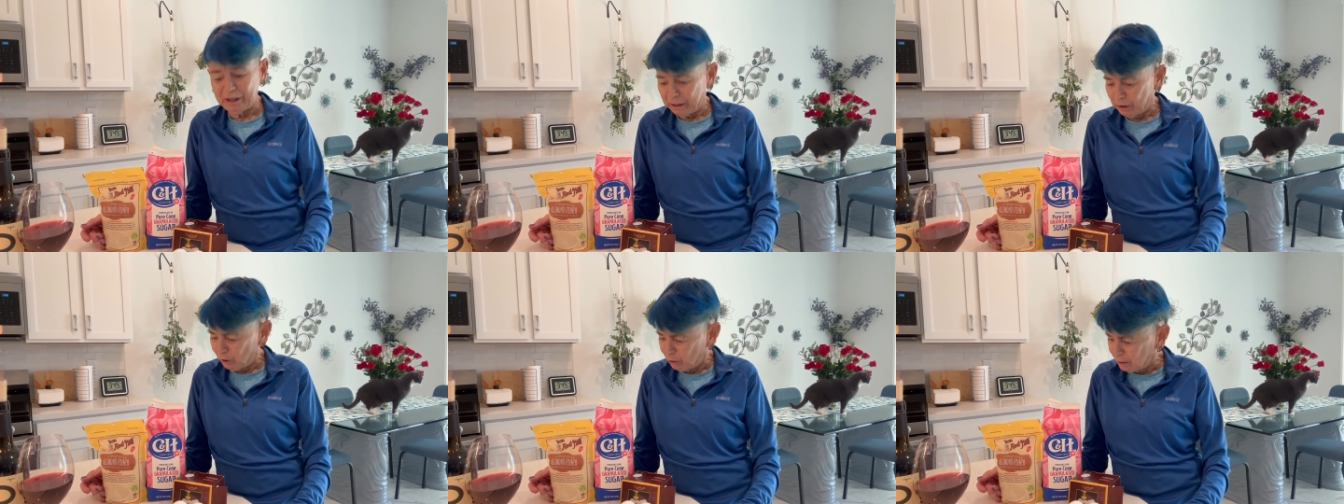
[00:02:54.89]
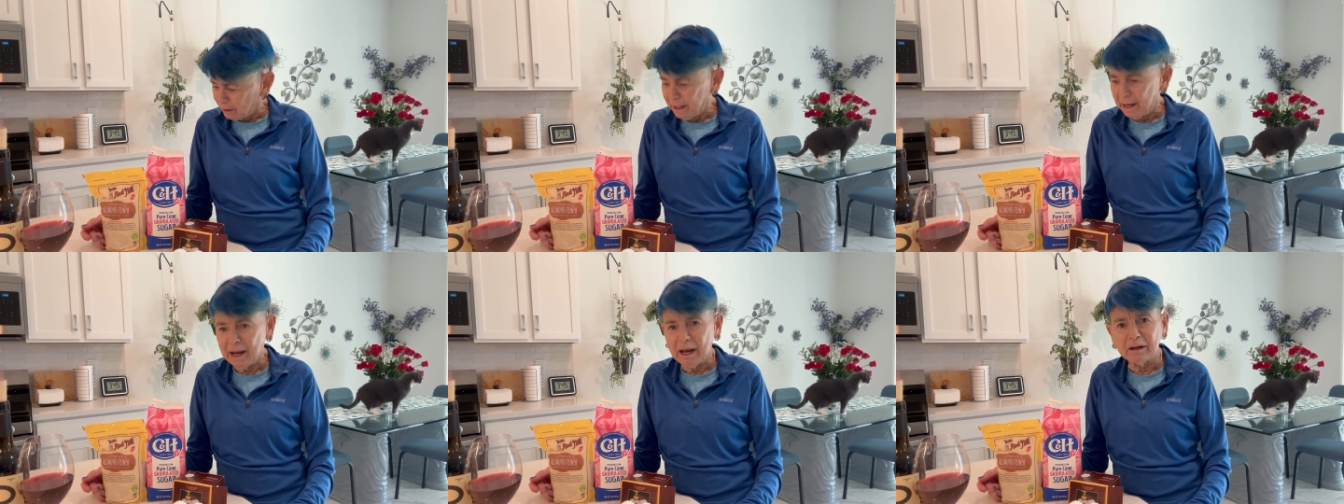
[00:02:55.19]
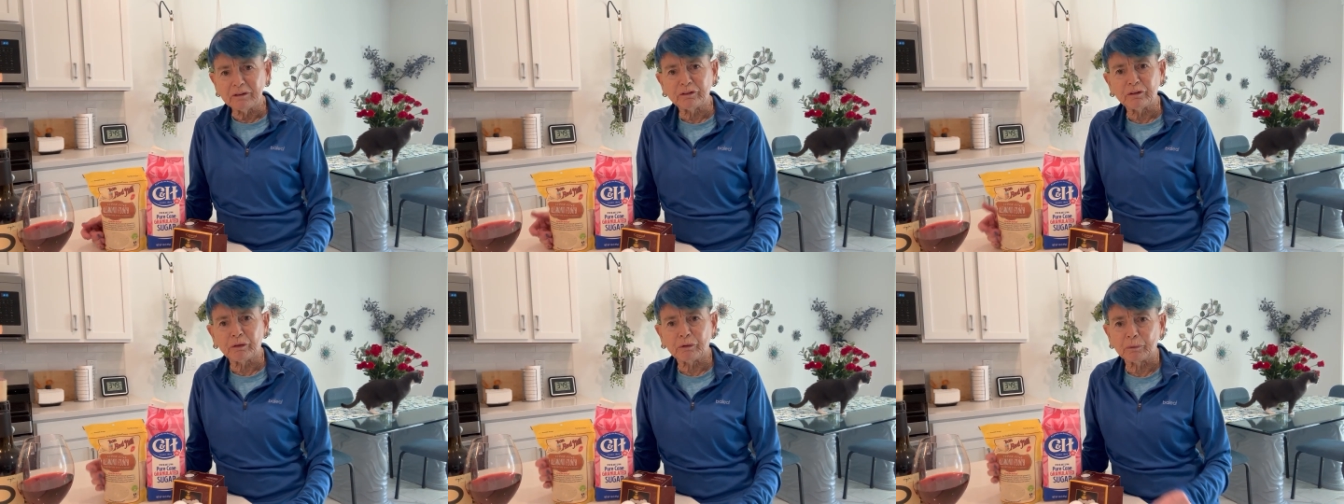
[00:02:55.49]
It only
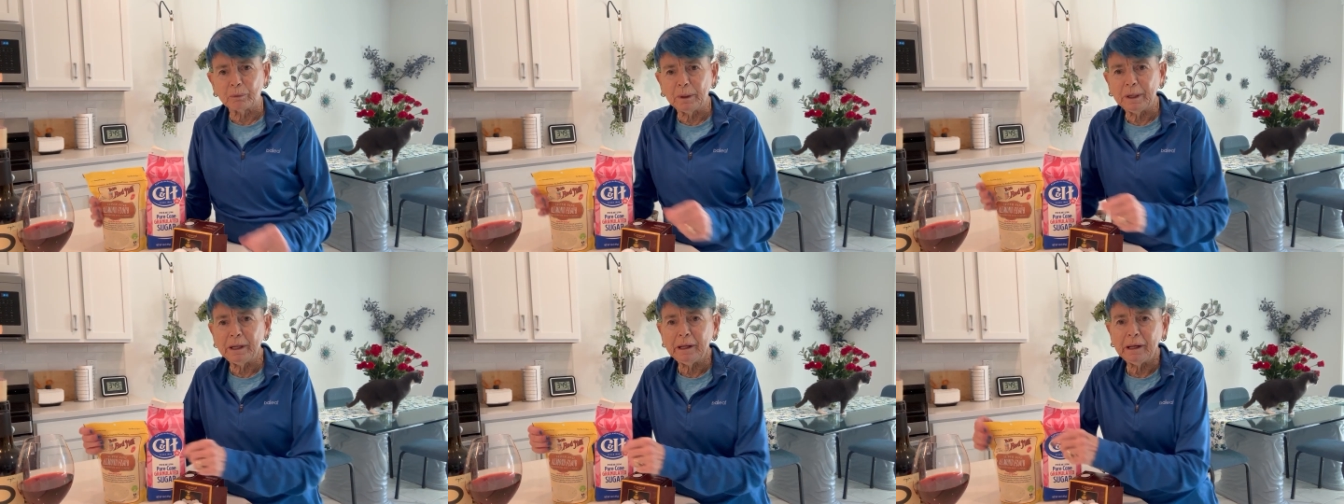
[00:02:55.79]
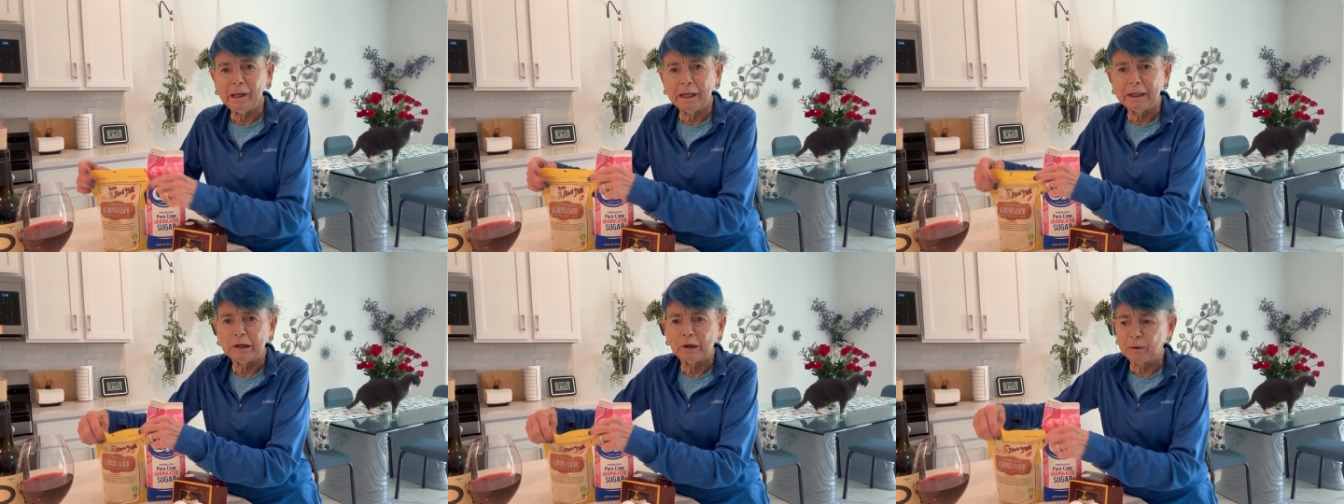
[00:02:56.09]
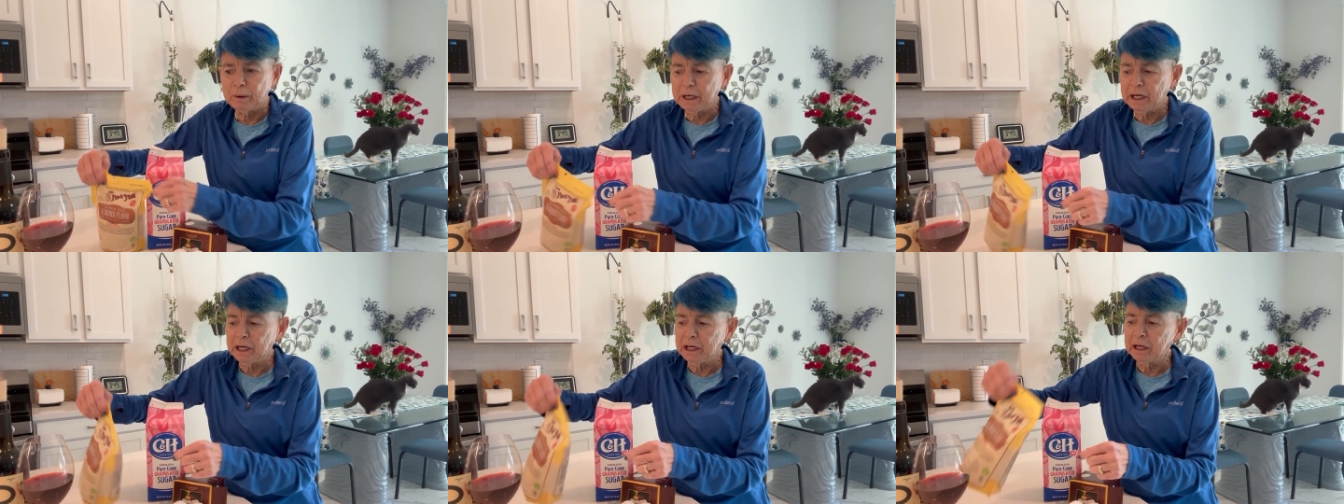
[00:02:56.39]
has 3
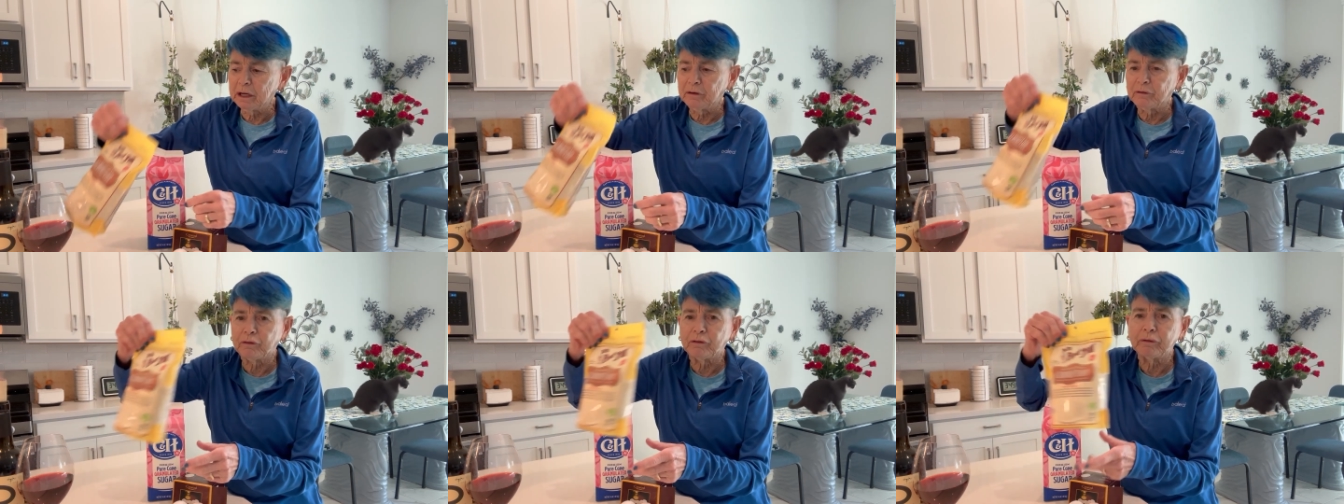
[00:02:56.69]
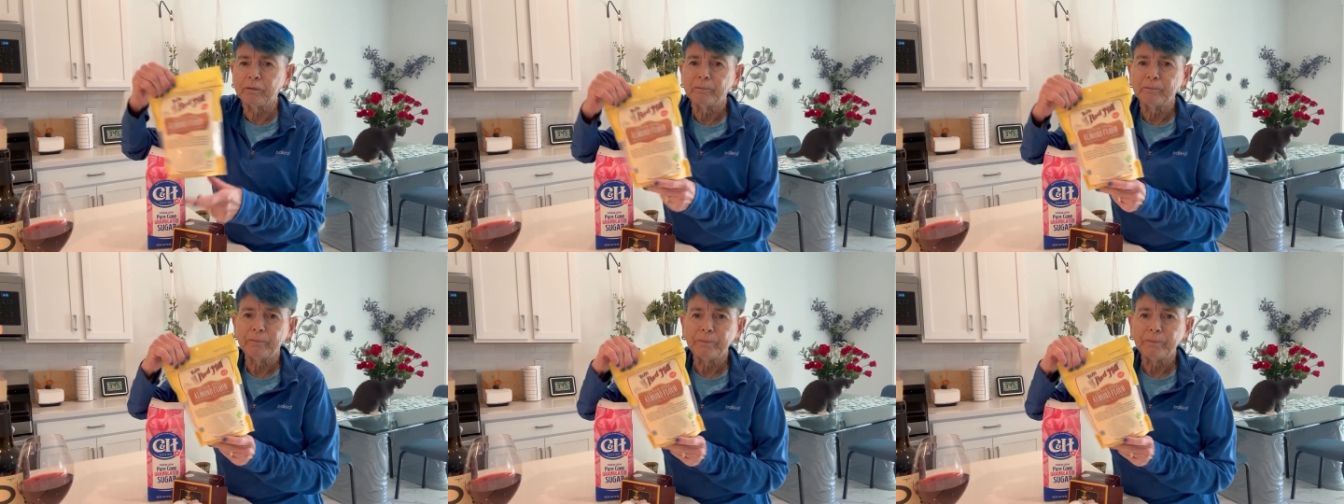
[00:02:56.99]
ingredients: